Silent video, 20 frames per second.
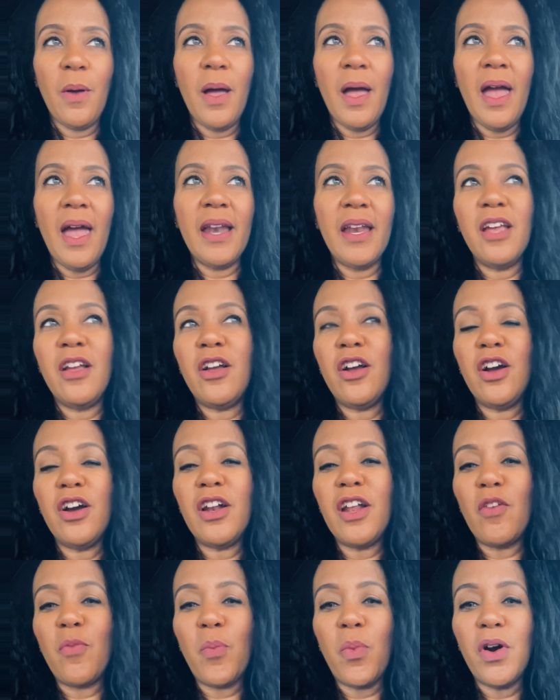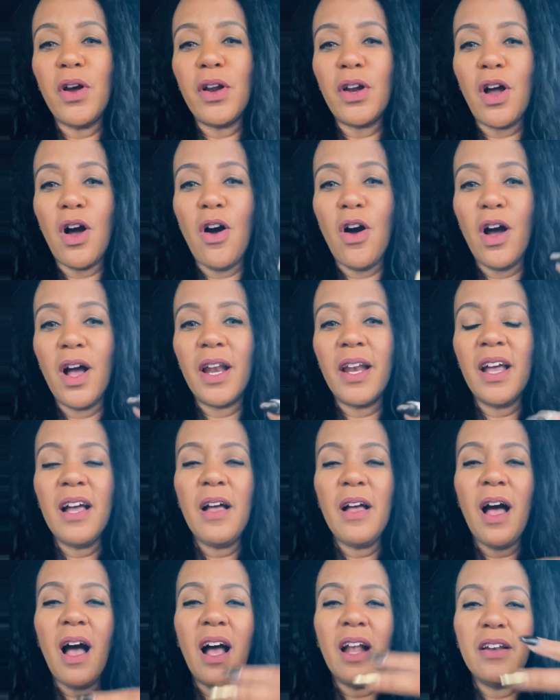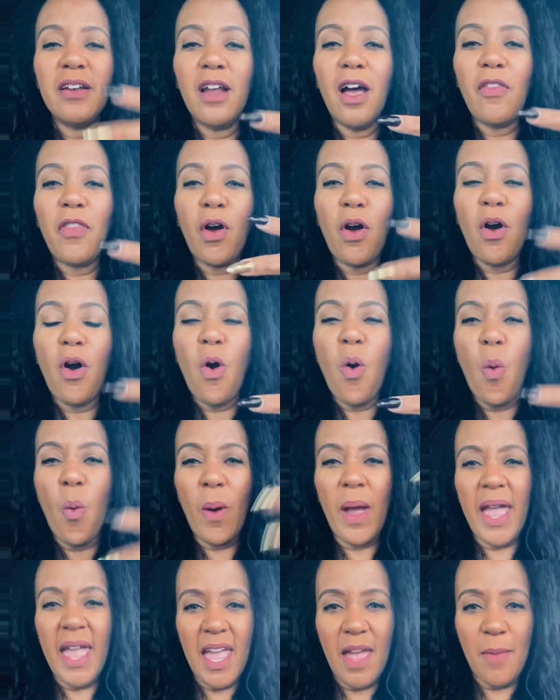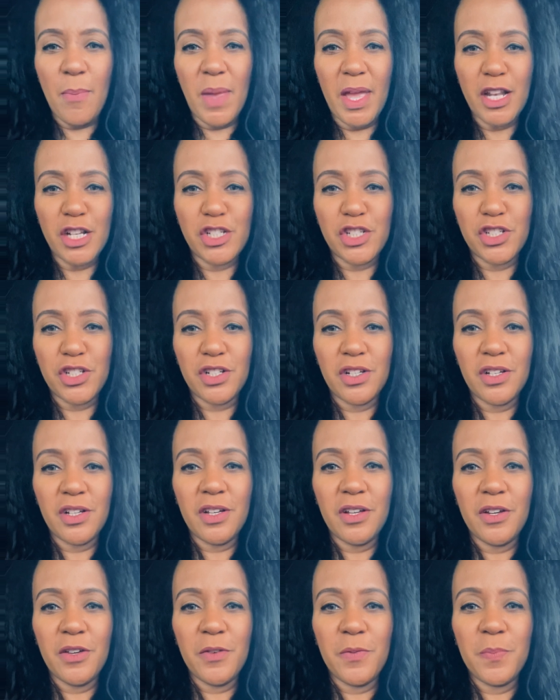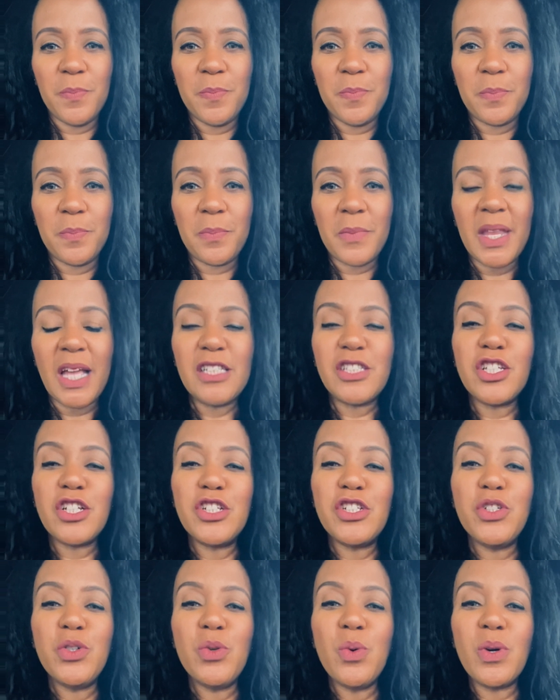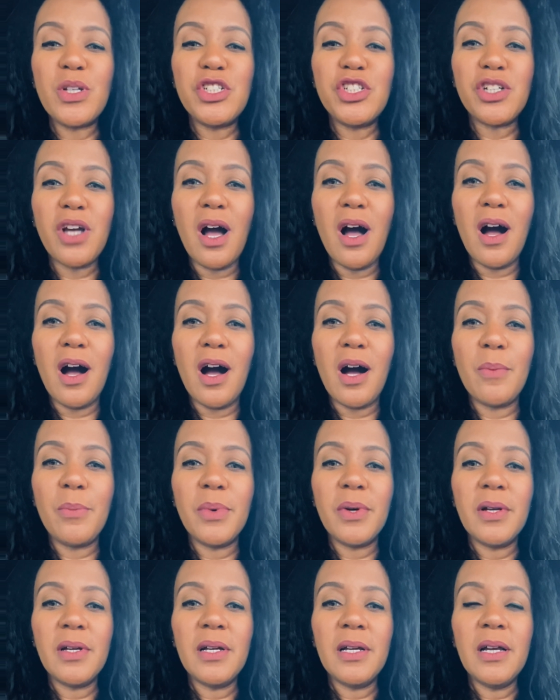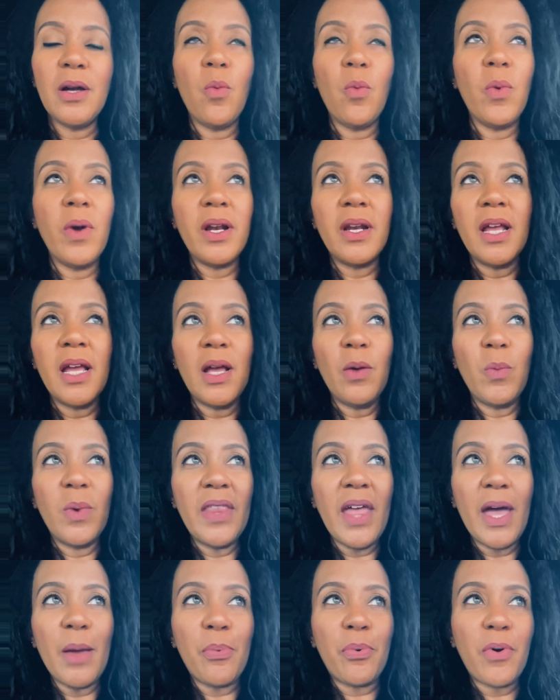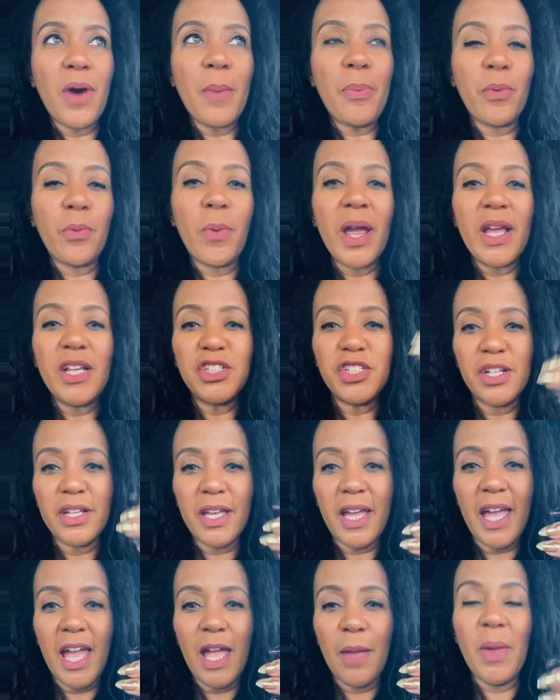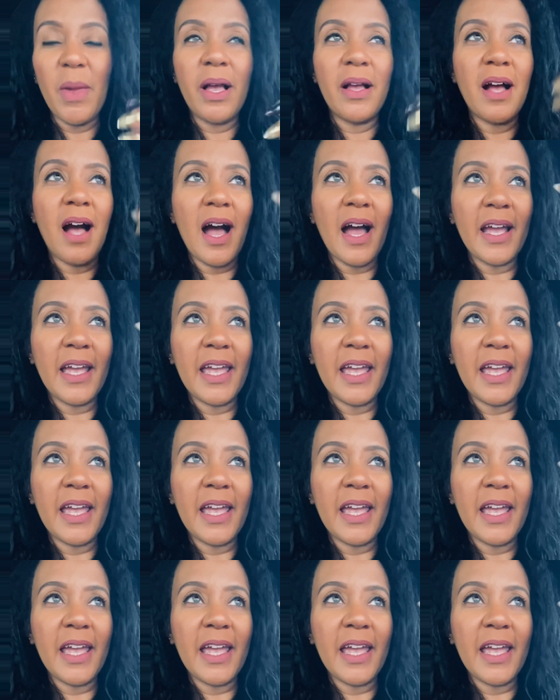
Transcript: And he could have put on another whole image to do a job when that preparation came and God